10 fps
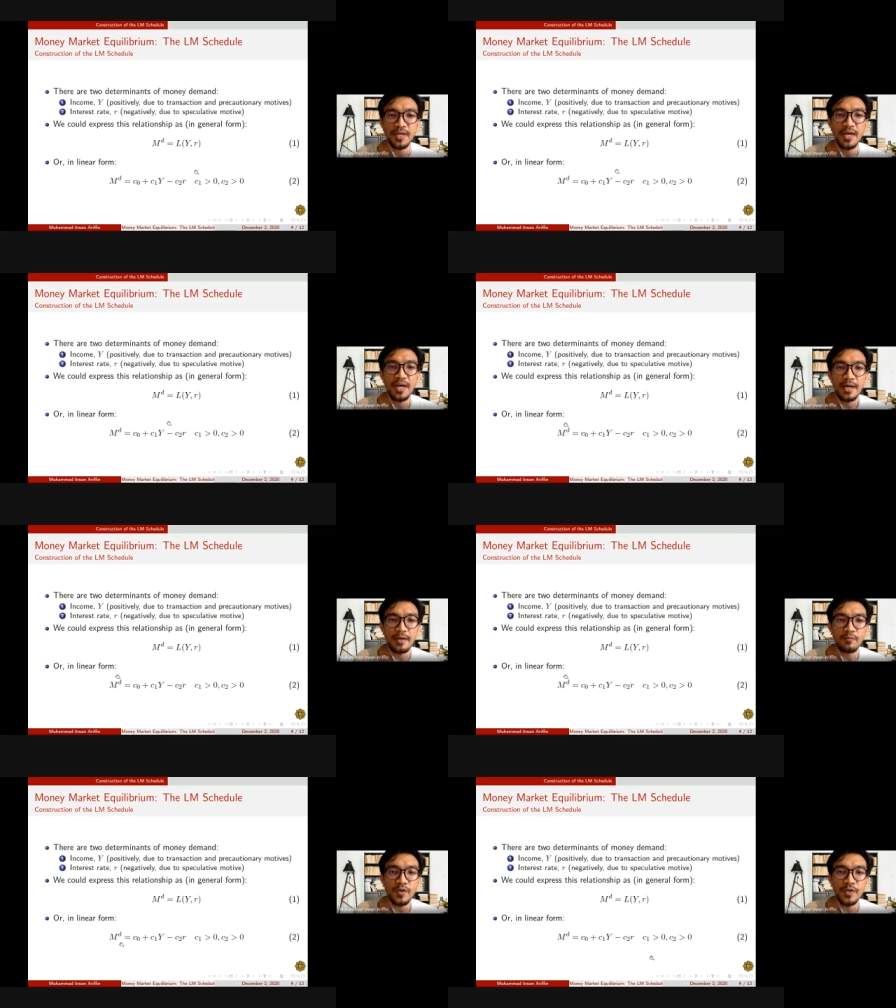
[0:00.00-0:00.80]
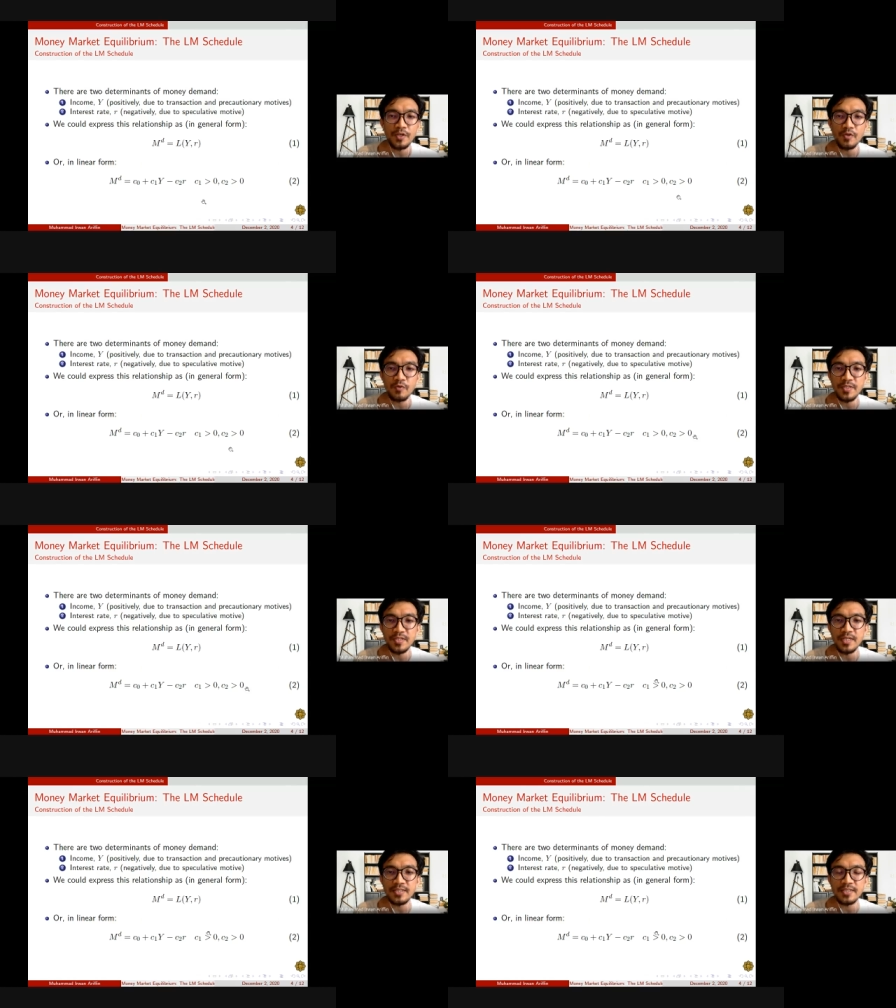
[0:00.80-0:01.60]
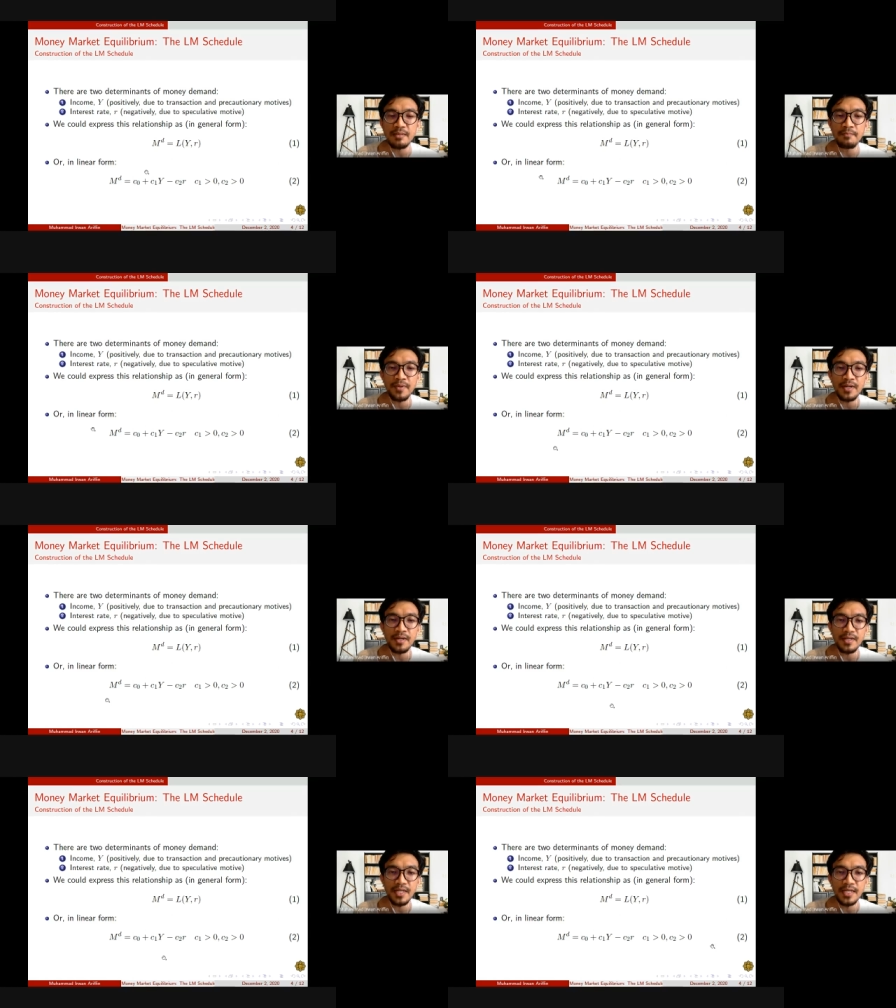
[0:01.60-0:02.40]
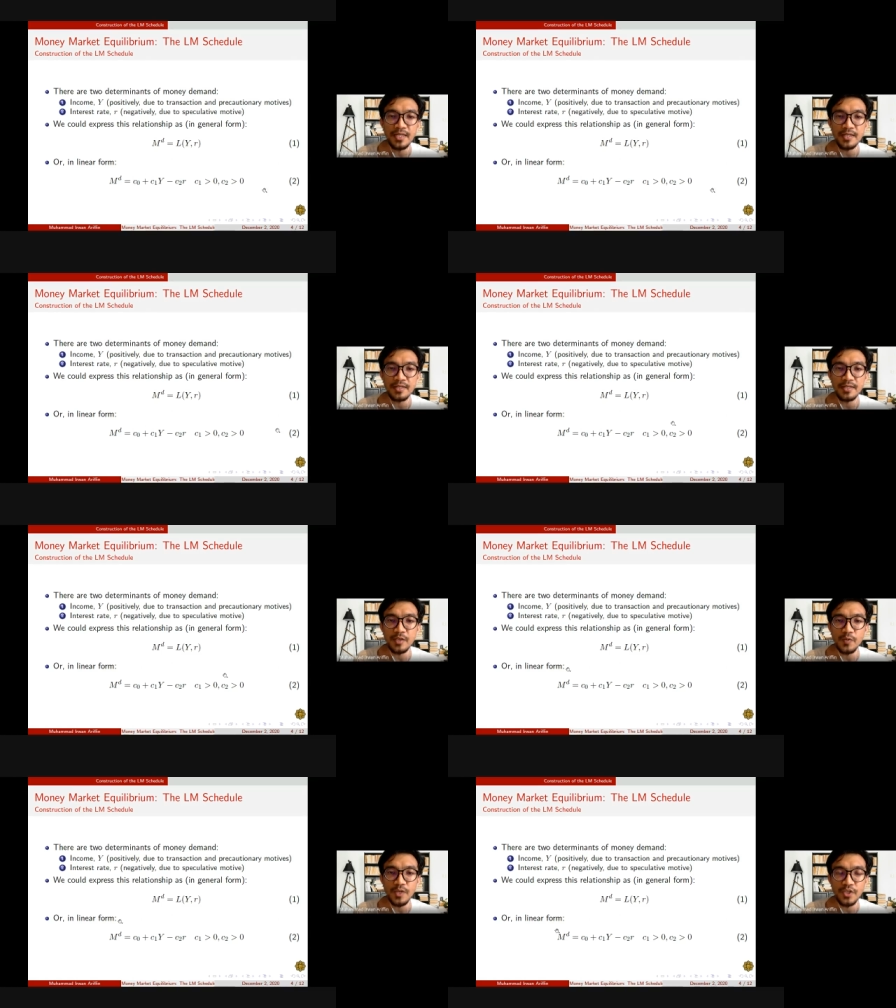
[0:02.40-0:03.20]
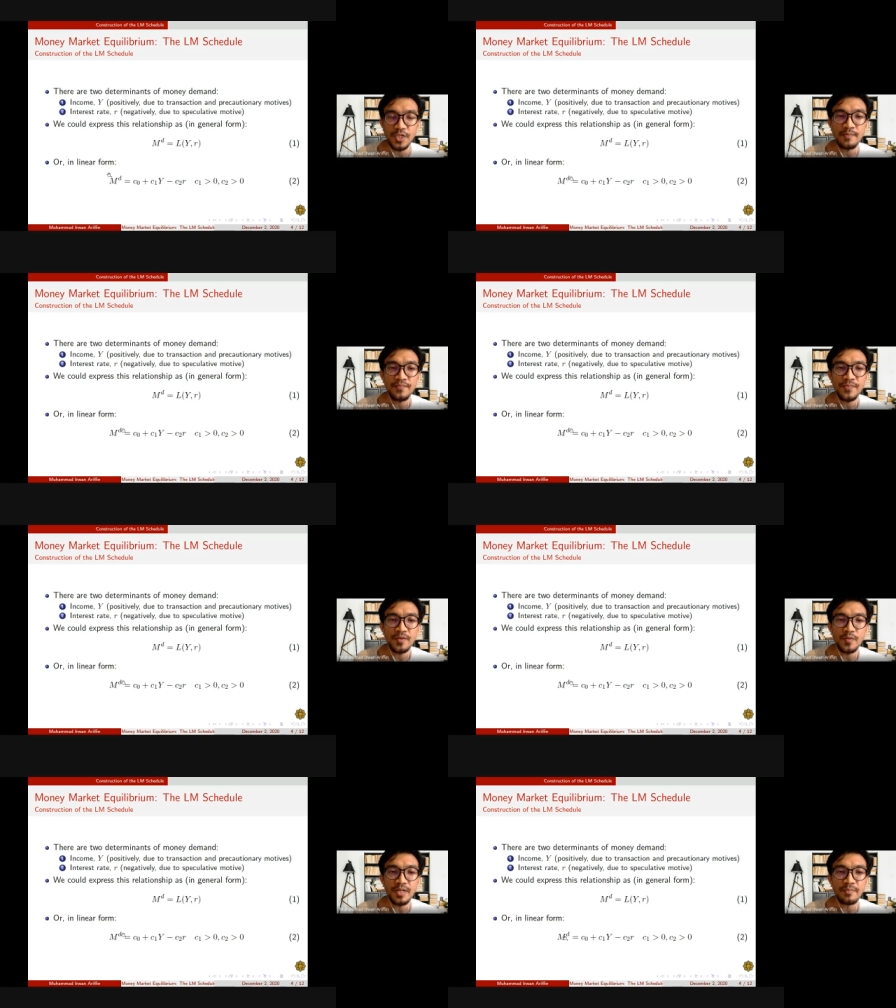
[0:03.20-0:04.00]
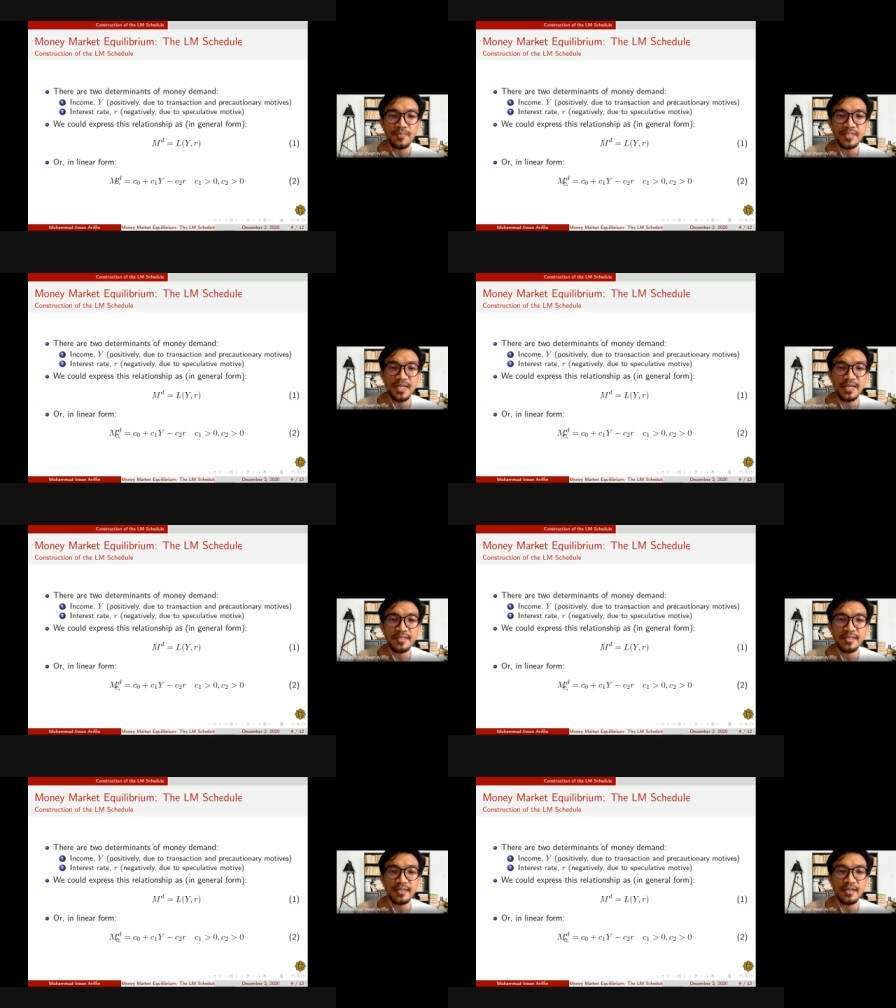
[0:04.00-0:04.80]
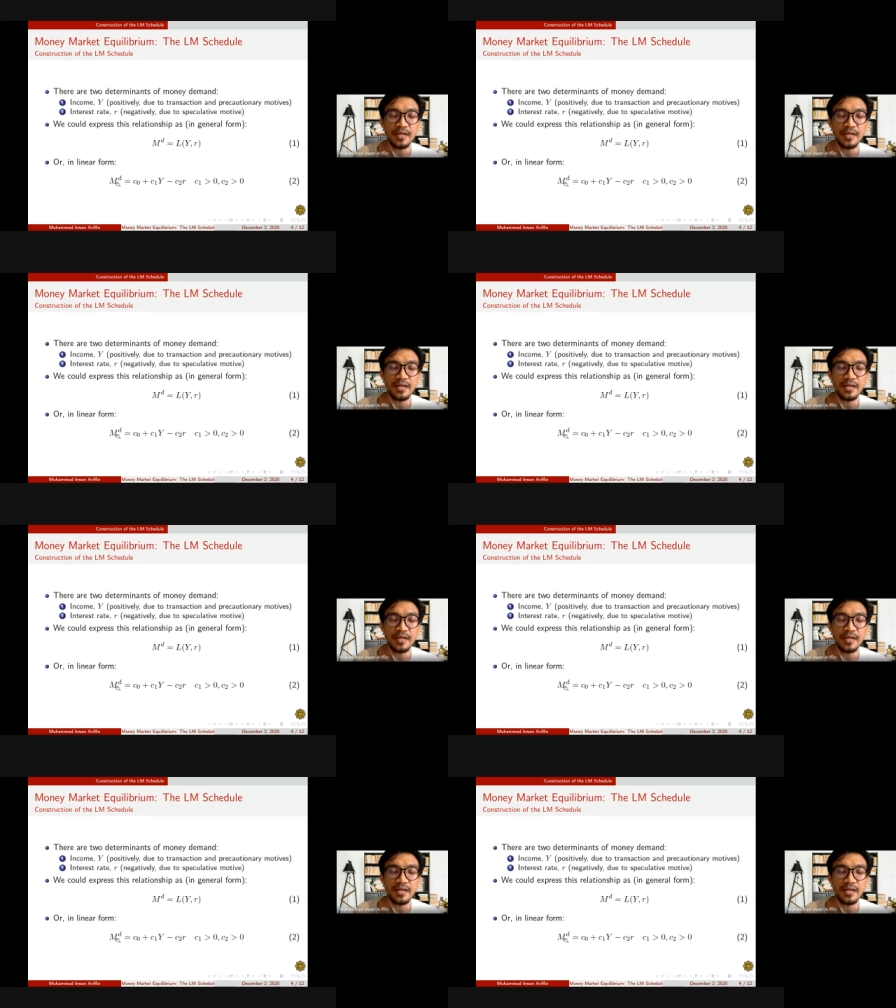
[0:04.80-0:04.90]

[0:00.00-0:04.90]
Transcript: And we're going to use this simple linear equation to represent uh,